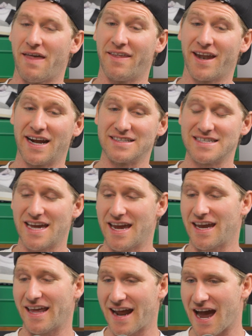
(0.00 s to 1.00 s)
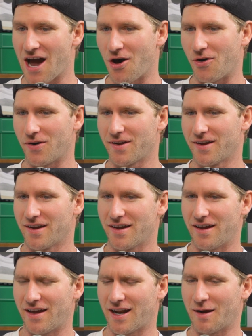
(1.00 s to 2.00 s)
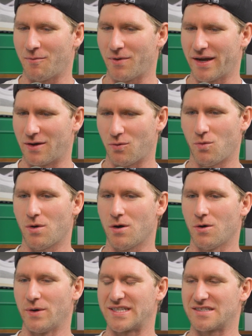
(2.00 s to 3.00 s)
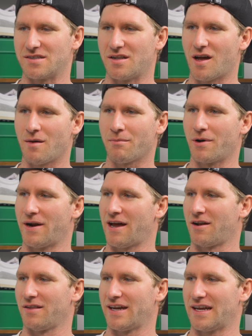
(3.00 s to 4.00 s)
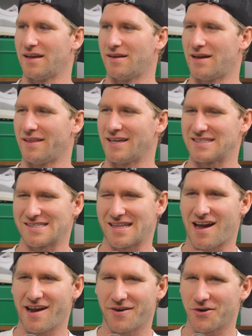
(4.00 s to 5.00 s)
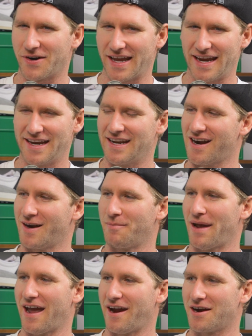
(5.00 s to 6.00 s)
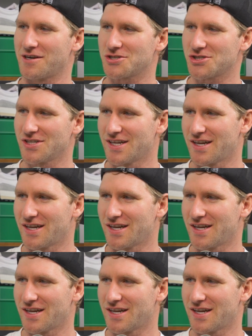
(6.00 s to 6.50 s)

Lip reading: And then I take it out, and I'm like, whoa, it's numbered out of like, I think it's 989 pairs.